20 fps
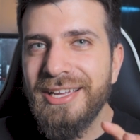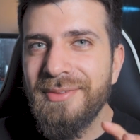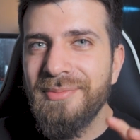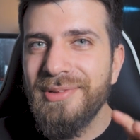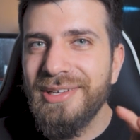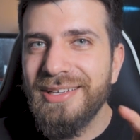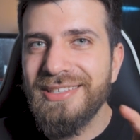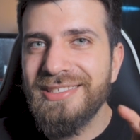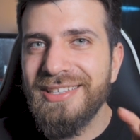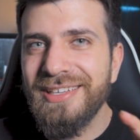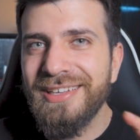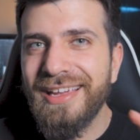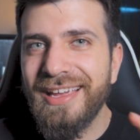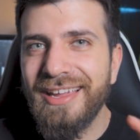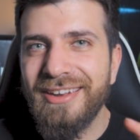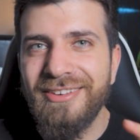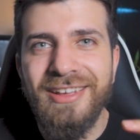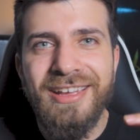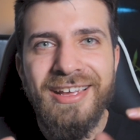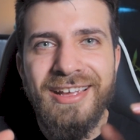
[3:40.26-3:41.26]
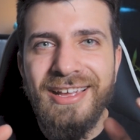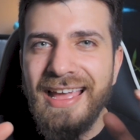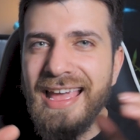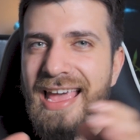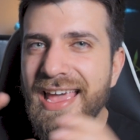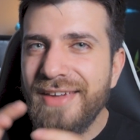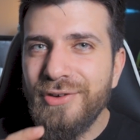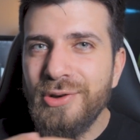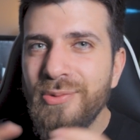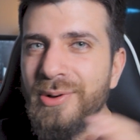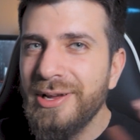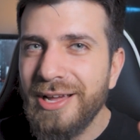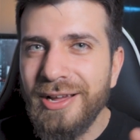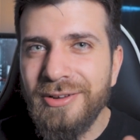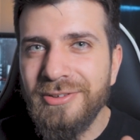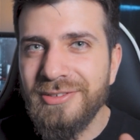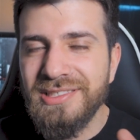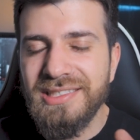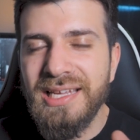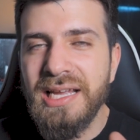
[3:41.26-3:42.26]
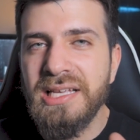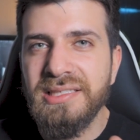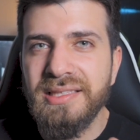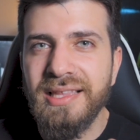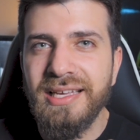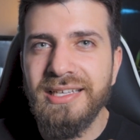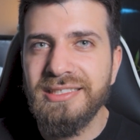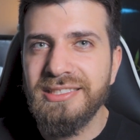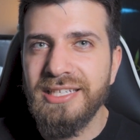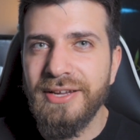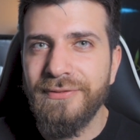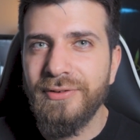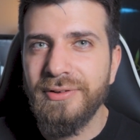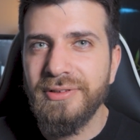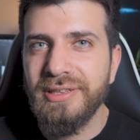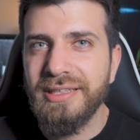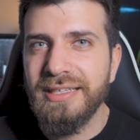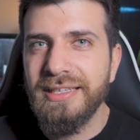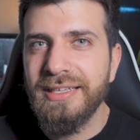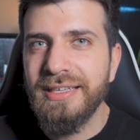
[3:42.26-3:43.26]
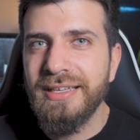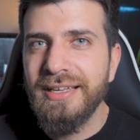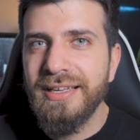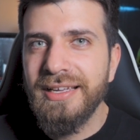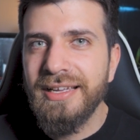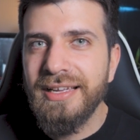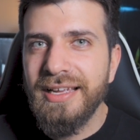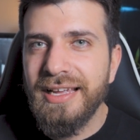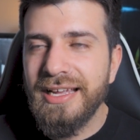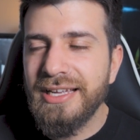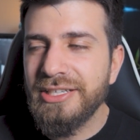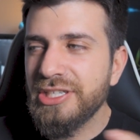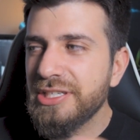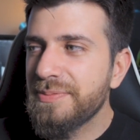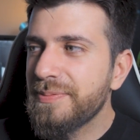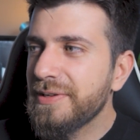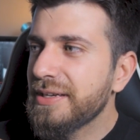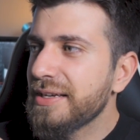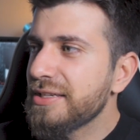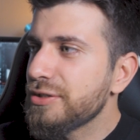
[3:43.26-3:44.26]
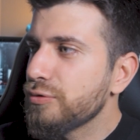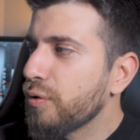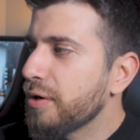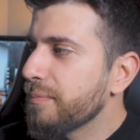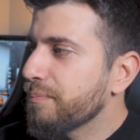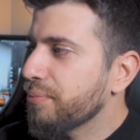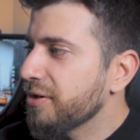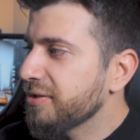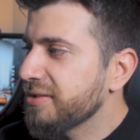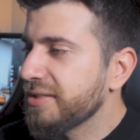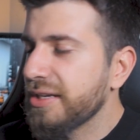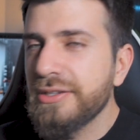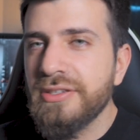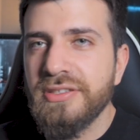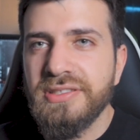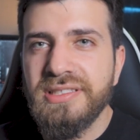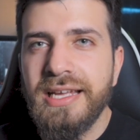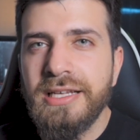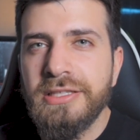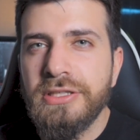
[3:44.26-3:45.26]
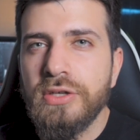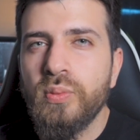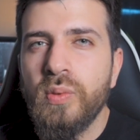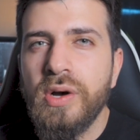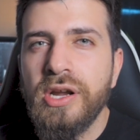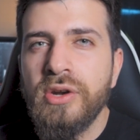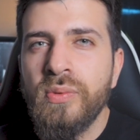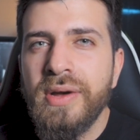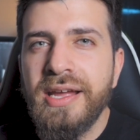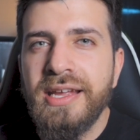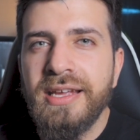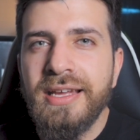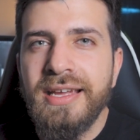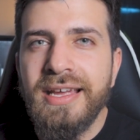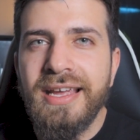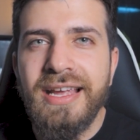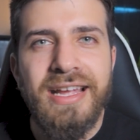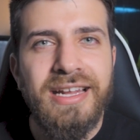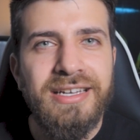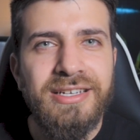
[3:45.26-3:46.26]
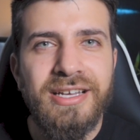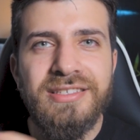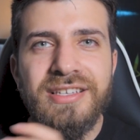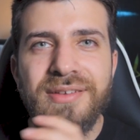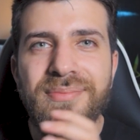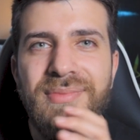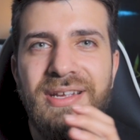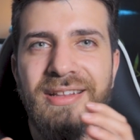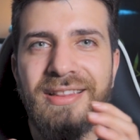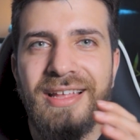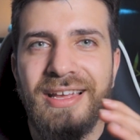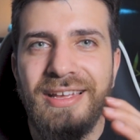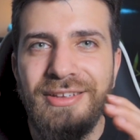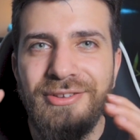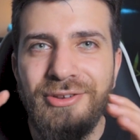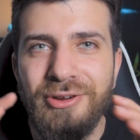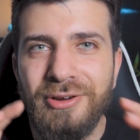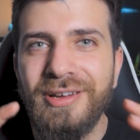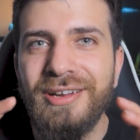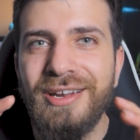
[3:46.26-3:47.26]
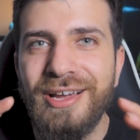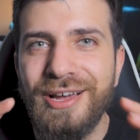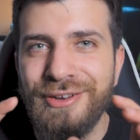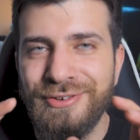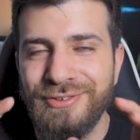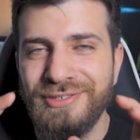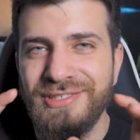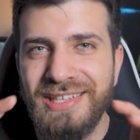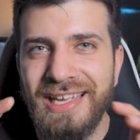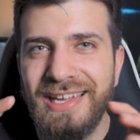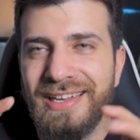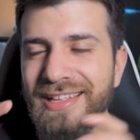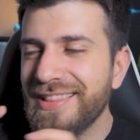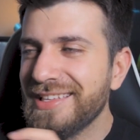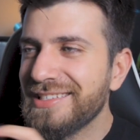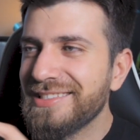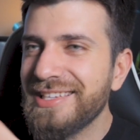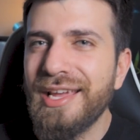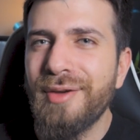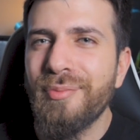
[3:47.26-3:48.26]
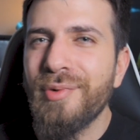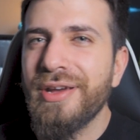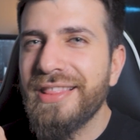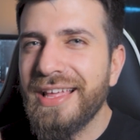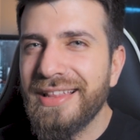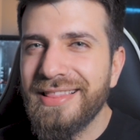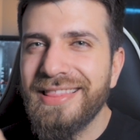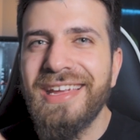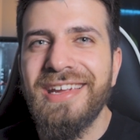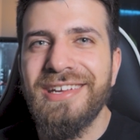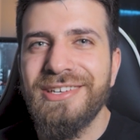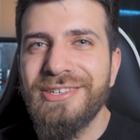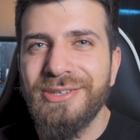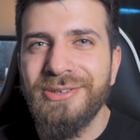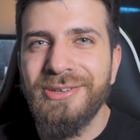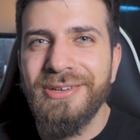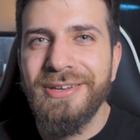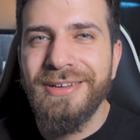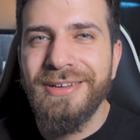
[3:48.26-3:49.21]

Because again, everyone understands things differently. And just because one person understands it one way doesn't mean that you're going to understand it the same way that they do.